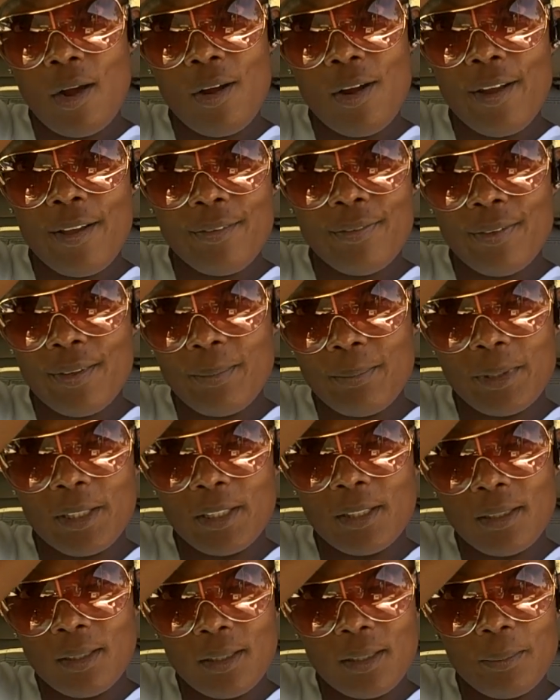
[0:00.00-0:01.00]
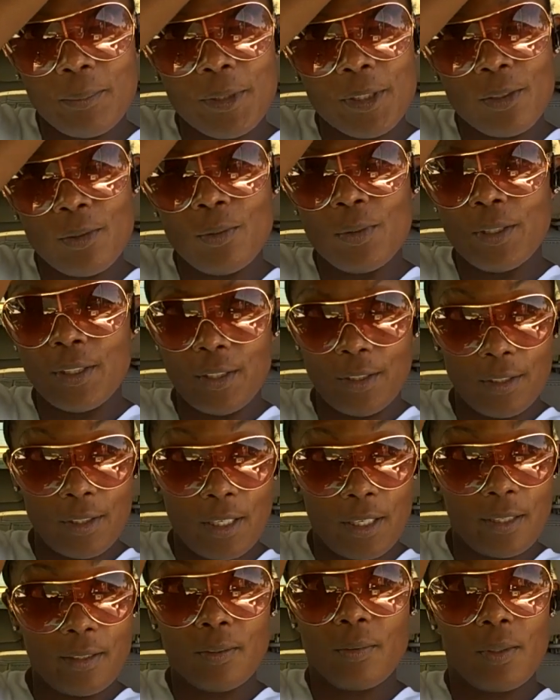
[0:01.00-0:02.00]
Alright, family. Let me go in here and
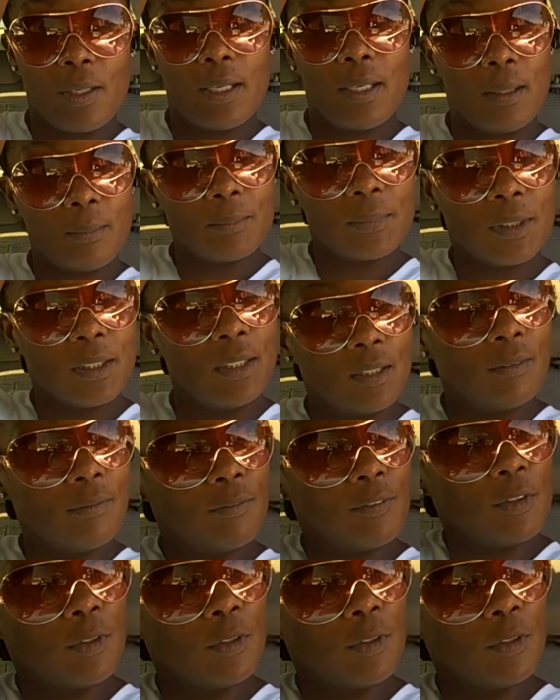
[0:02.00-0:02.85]
handle that. I'm seeing